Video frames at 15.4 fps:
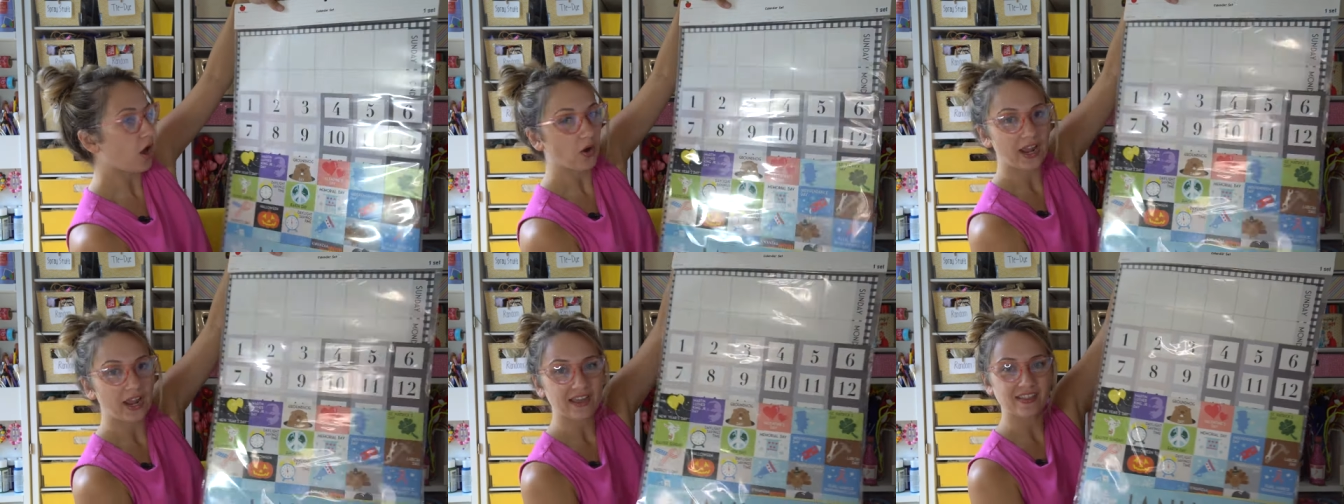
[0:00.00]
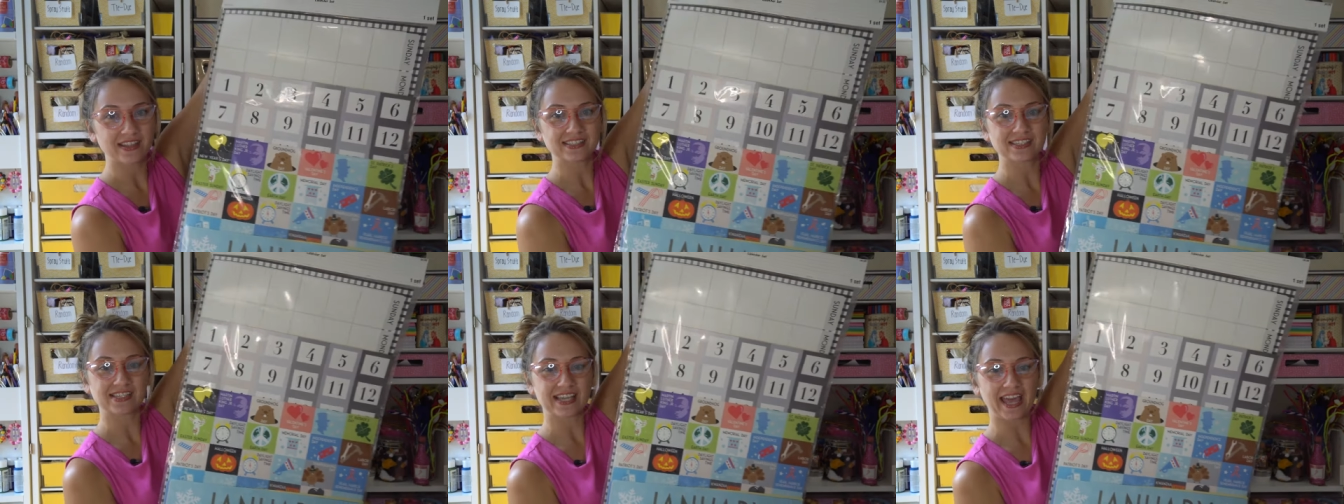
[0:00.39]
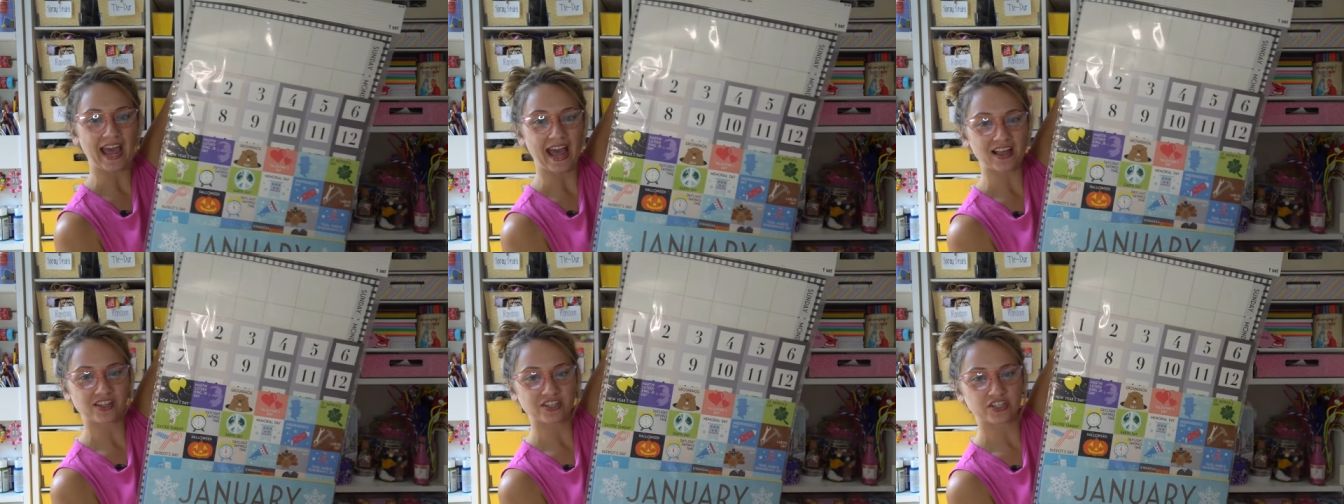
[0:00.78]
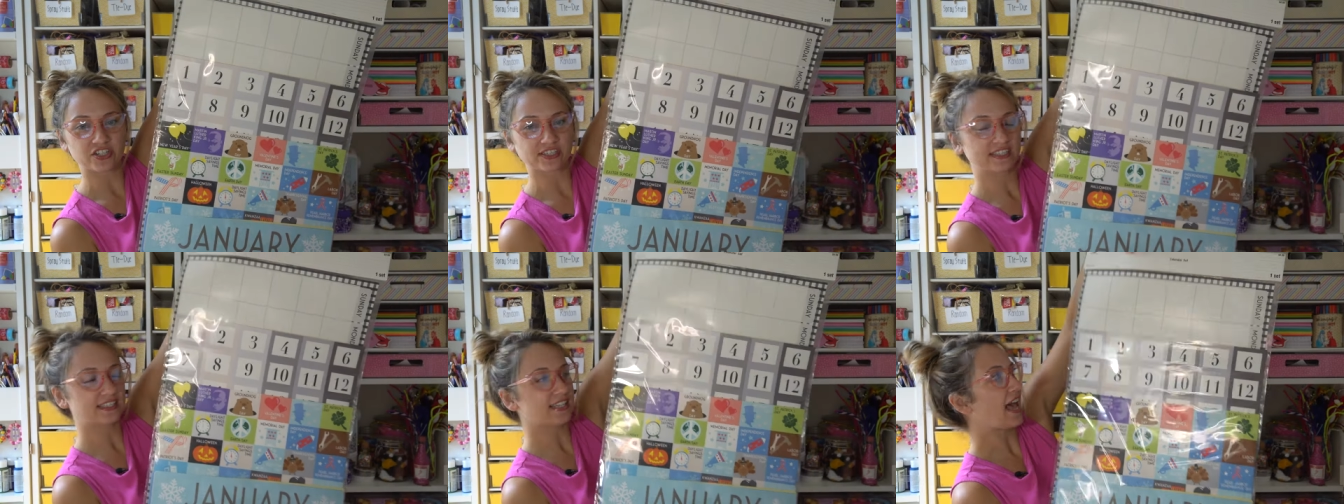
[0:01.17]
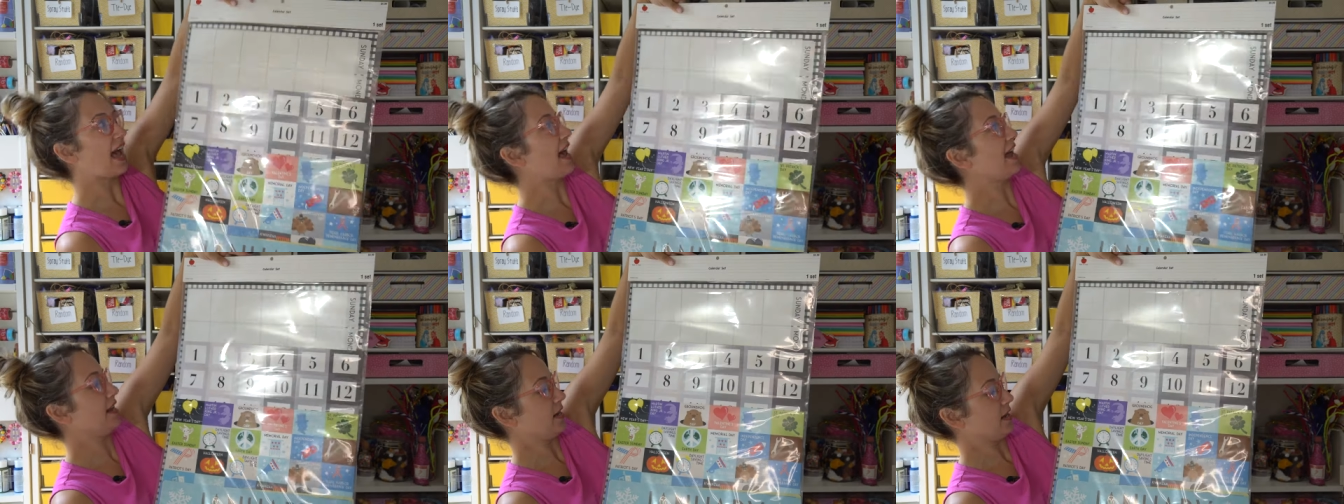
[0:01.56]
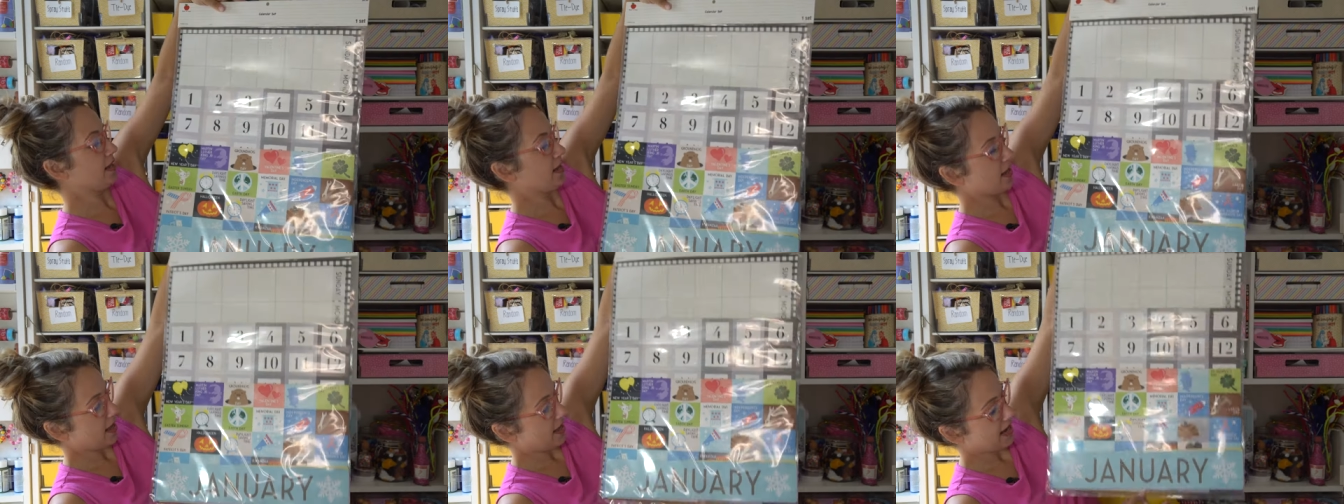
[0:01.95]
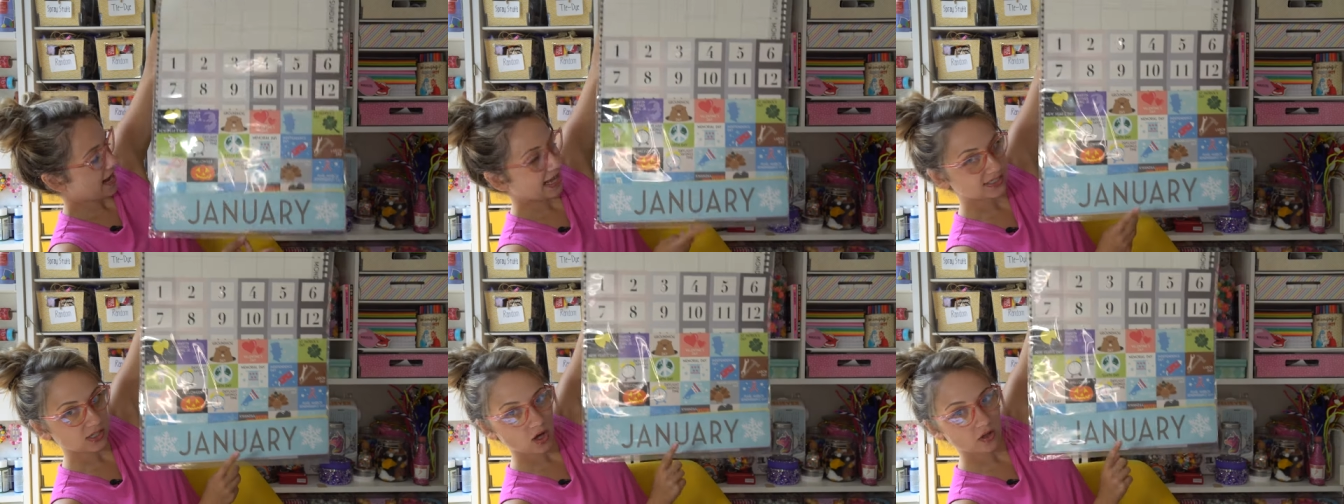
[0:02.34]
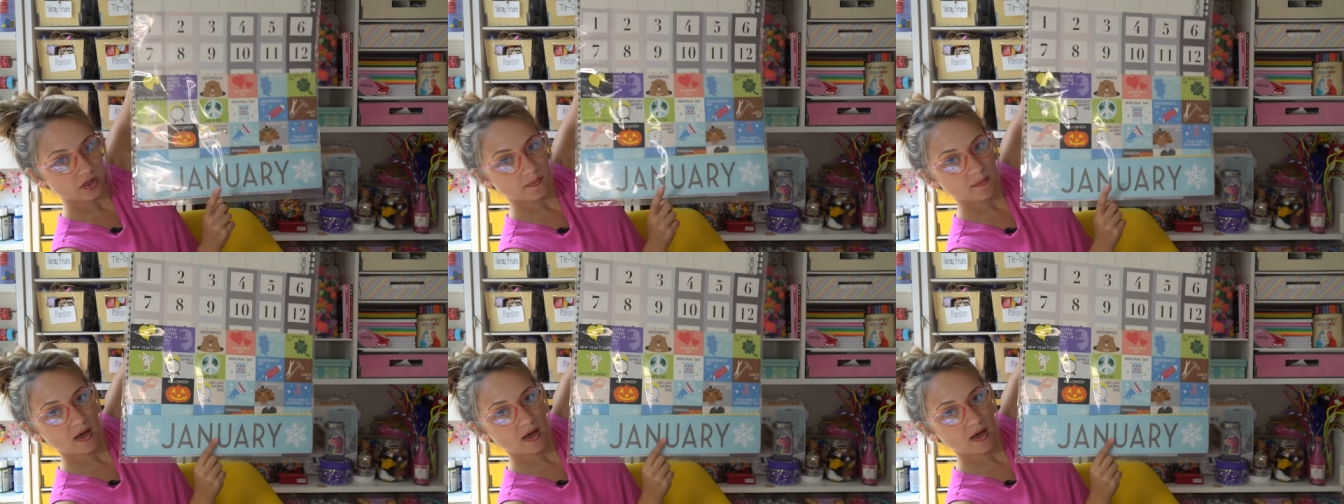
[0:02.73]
Okay, this is a calendar set. It has all the